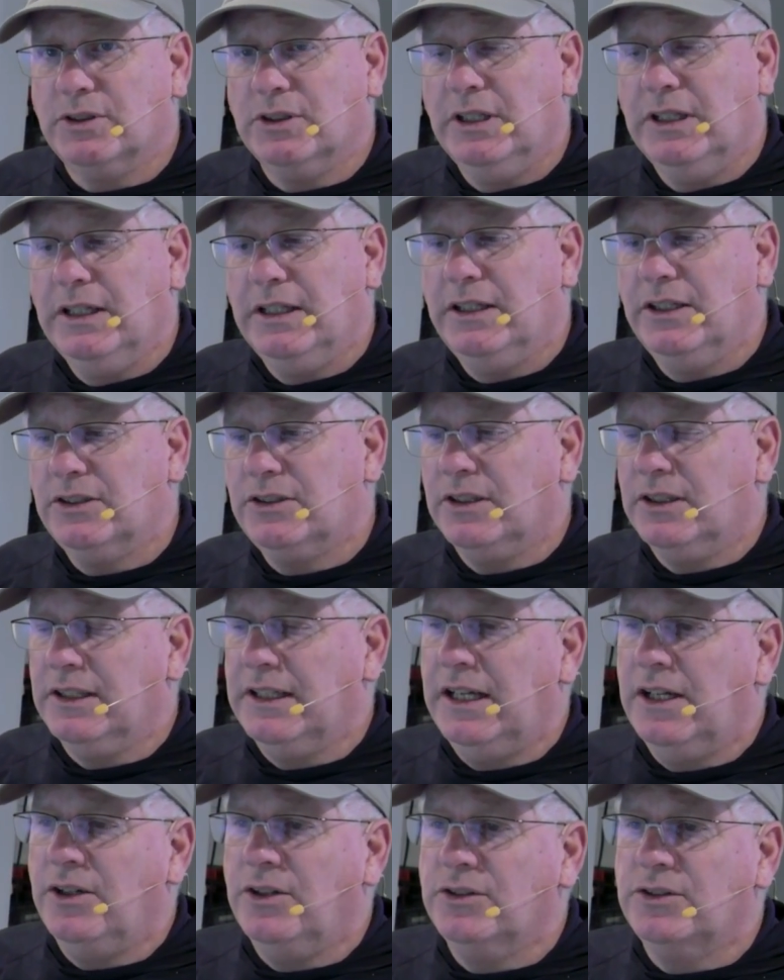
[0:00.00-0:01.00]
This
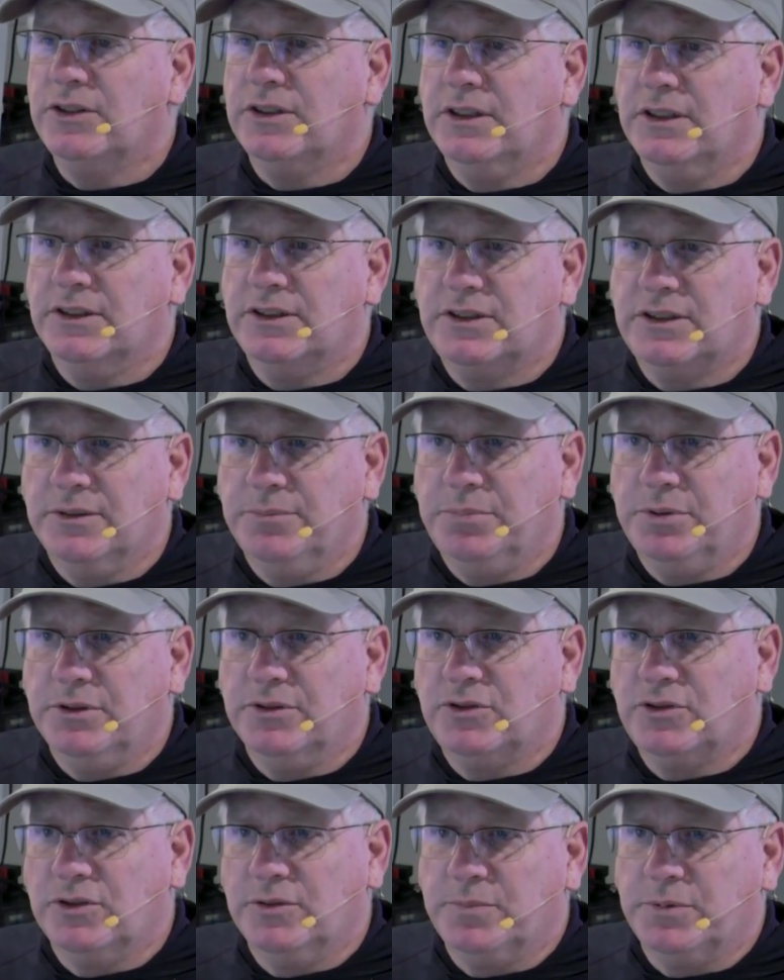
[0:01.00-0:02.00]
allows a simple
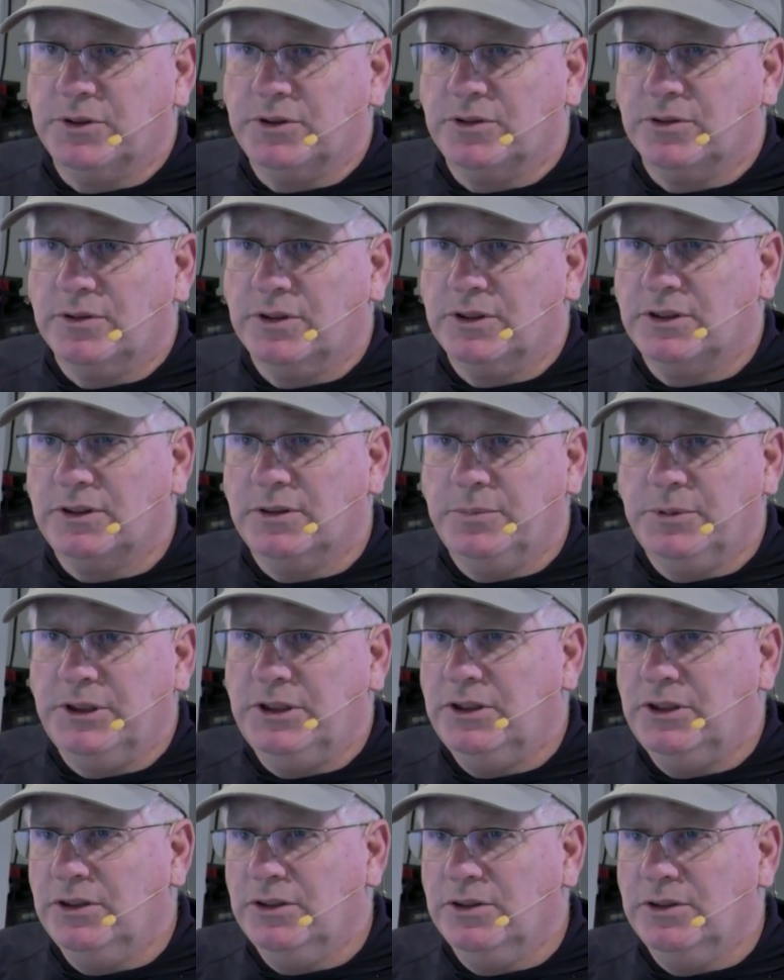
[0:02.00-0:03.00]
super source to be
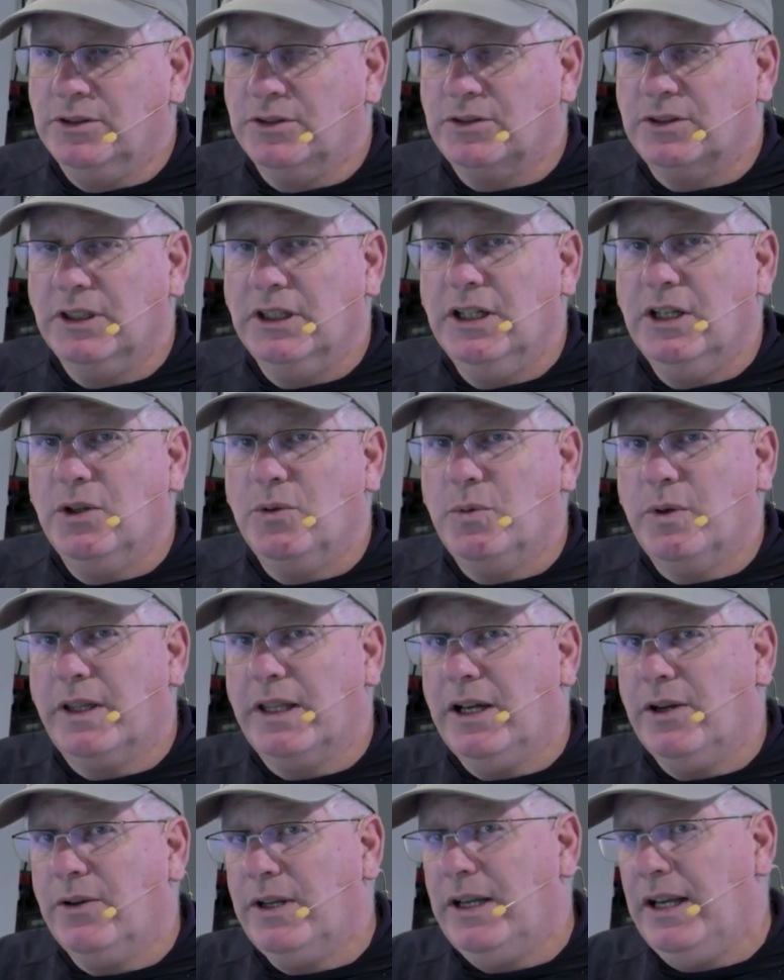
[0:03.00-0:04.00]
used without
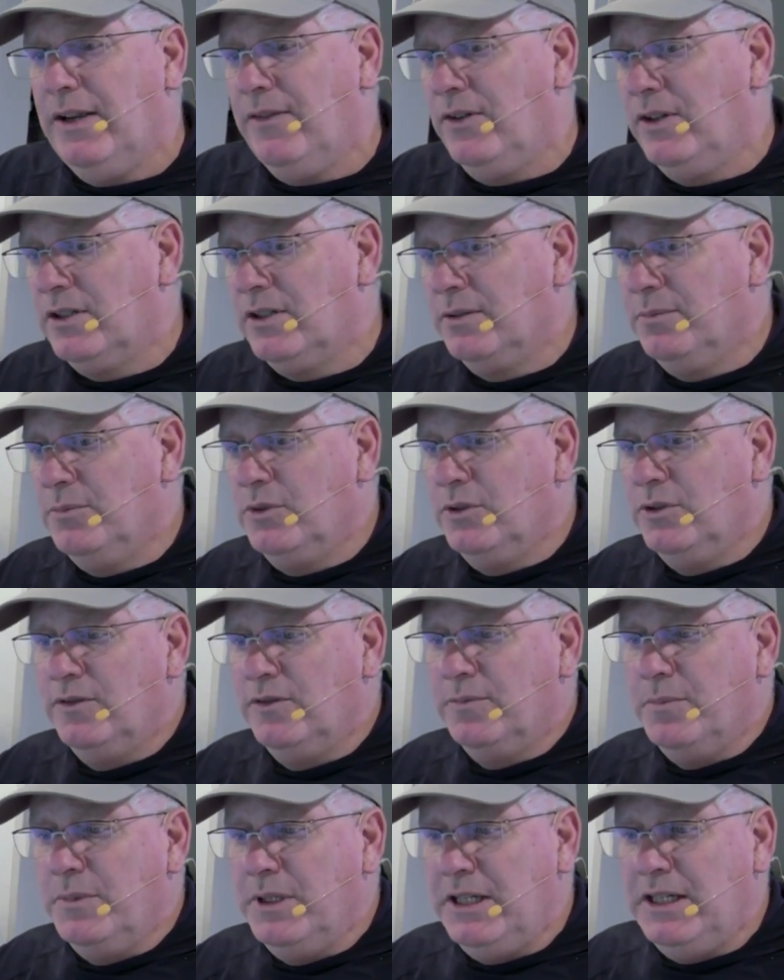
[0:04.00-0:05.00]
having to move
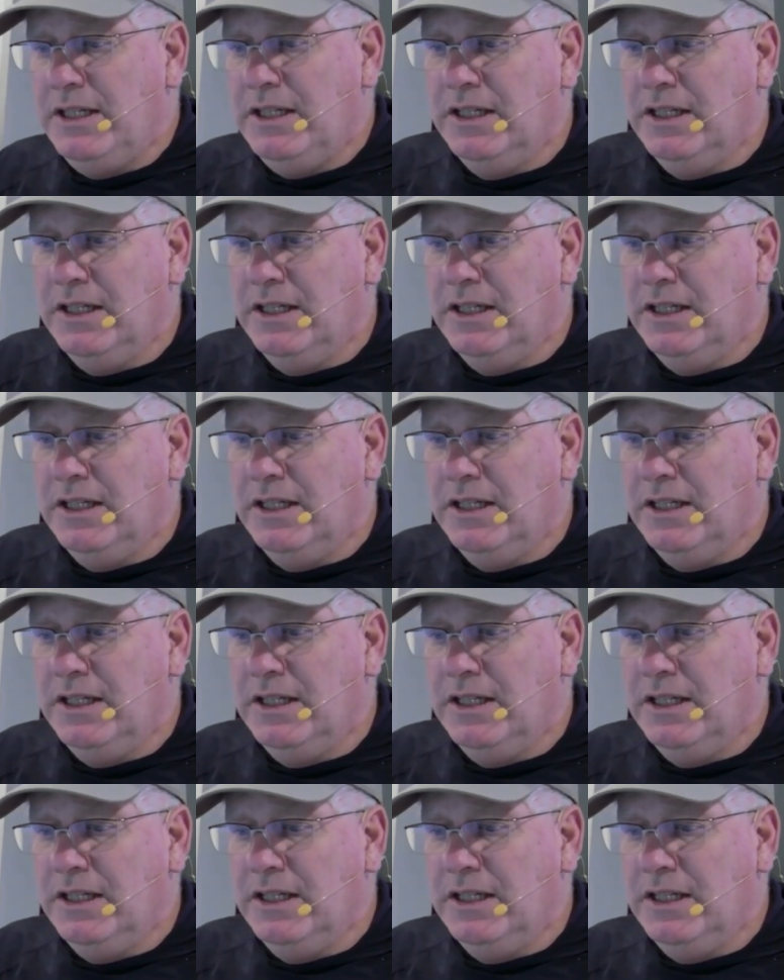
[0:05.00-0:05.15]
me